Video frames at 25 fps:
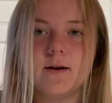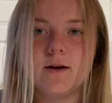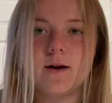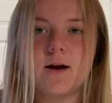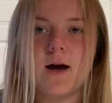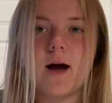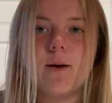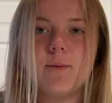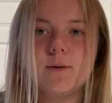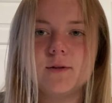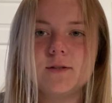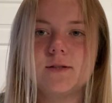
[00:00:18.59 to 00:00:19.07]

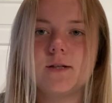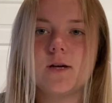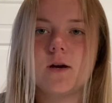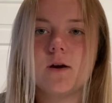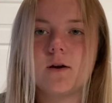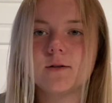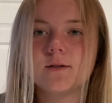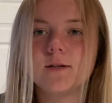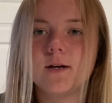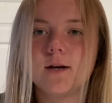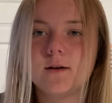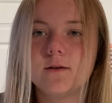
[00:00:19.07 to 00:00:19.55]
I would say our
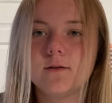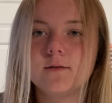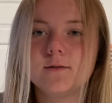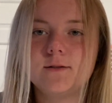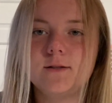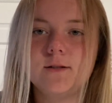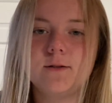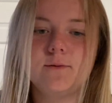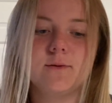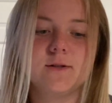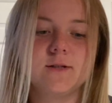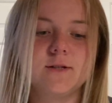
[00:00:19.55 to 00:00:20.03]
title
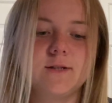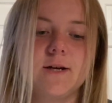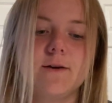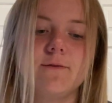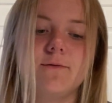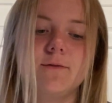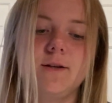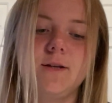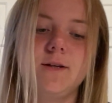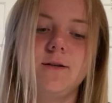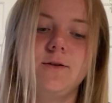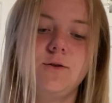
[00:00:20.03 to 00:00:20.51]
sequence
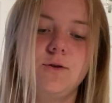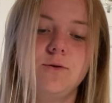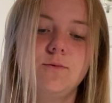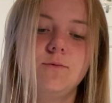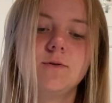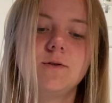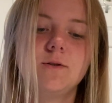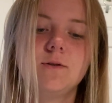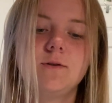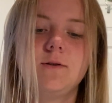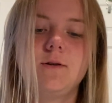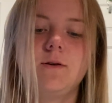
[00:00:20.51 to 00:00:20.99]
definitely
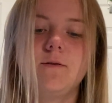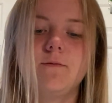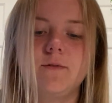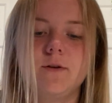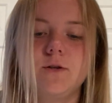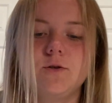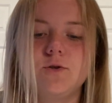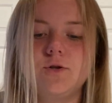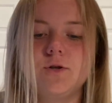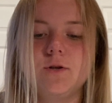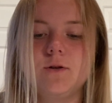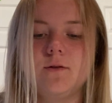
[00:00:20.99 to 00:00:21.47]
uses
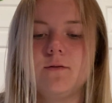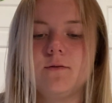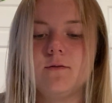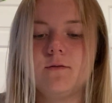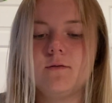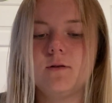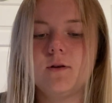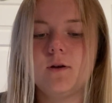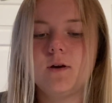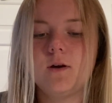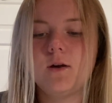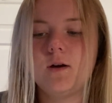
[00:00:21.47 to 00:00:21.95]
conventions.
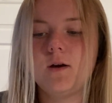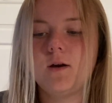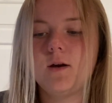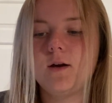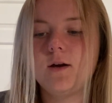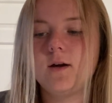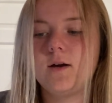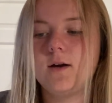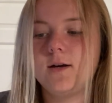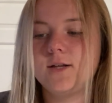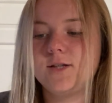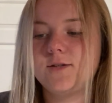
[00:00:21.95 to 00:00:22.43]

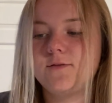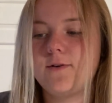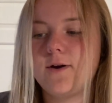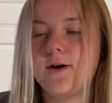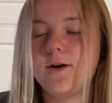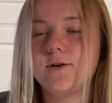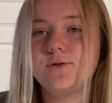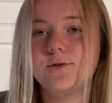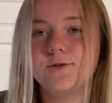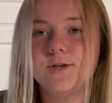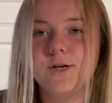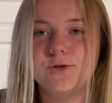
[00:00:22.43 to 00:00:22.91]
It's very
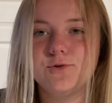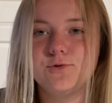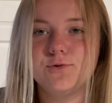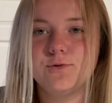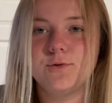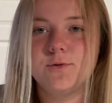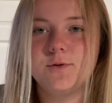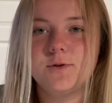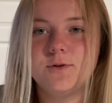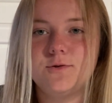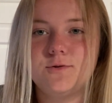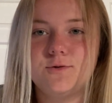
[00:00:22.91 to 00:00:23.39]

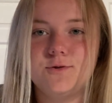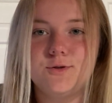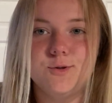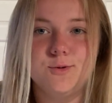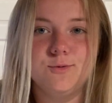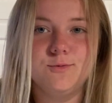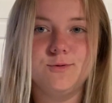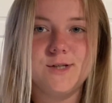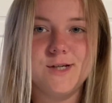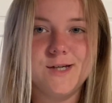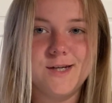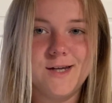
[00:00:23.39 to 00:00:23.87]
traditional. It's two
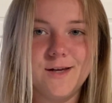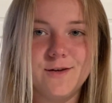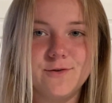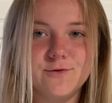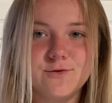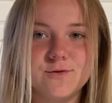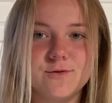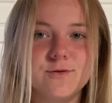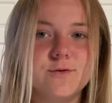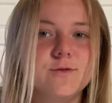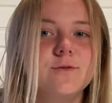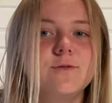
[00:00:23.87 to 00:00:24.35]

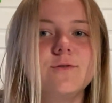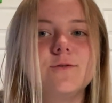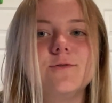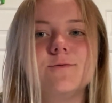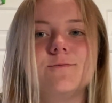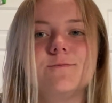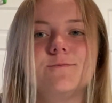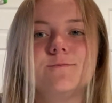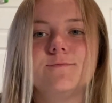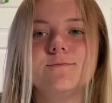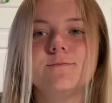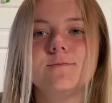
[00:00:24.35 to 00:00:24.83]
teenagers
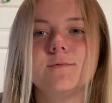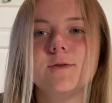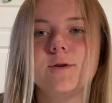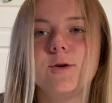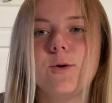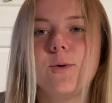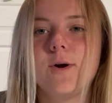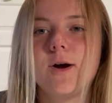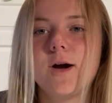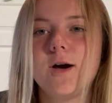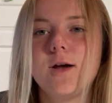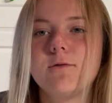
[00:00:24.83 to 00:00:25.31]

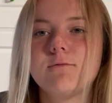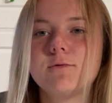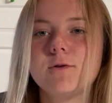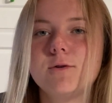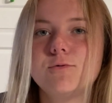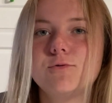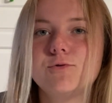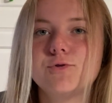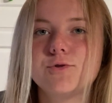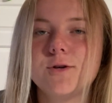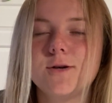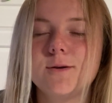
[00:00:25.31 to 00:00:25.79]
going on a
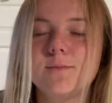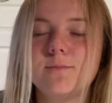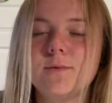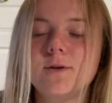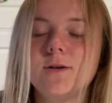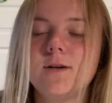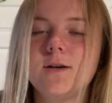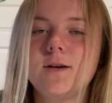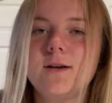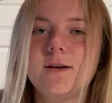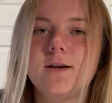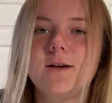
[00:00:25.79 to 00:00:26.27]
road trip.
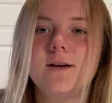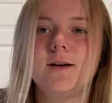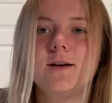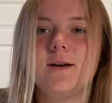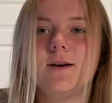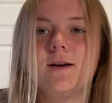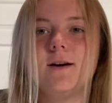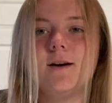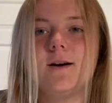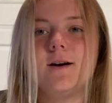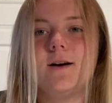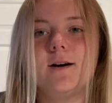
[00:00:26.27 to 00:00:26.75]

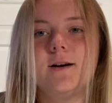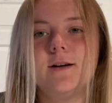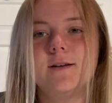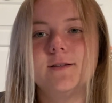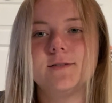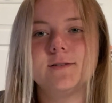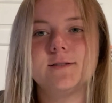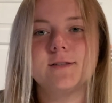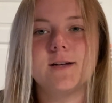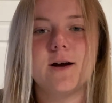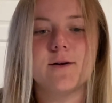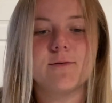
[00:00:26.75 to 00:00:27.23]

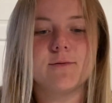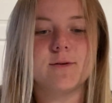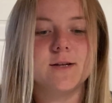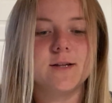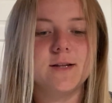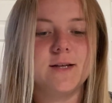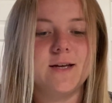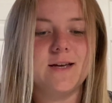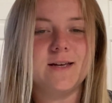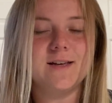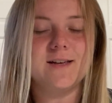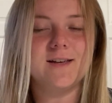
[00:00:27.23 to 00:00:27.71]
It's not
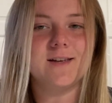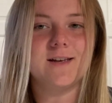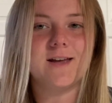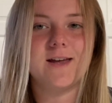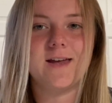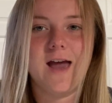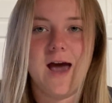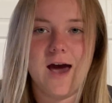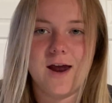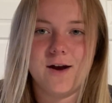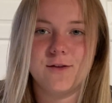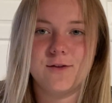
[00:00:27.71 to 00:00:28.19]
really
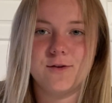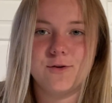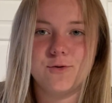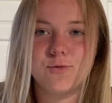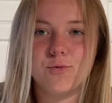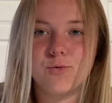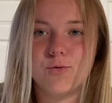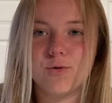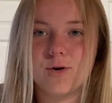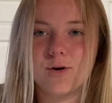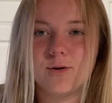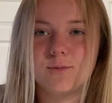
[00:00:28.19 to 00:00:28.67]
out of the
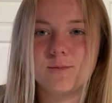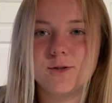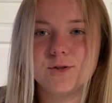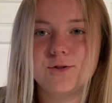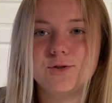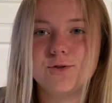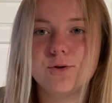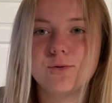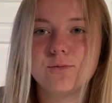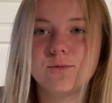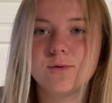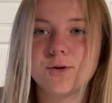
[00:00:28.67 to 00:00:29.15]
norm. There's
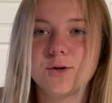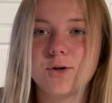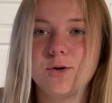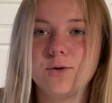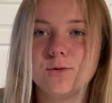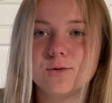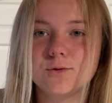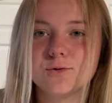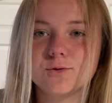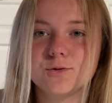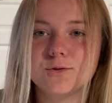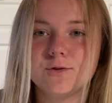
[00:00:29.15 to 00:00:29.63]
no real
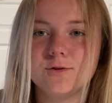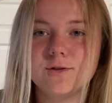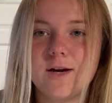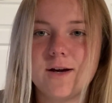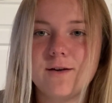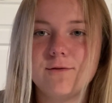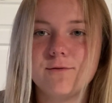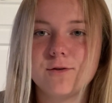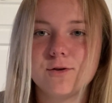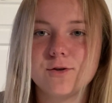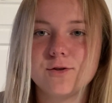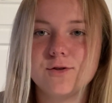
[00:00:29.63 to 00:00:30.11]
cultural
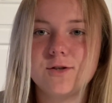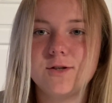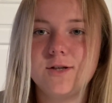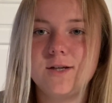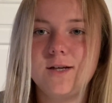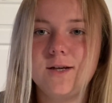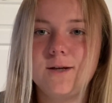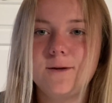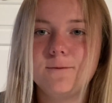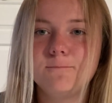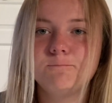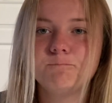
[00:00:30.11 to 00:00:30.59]

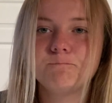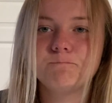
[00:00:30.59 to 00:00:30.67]
diversity.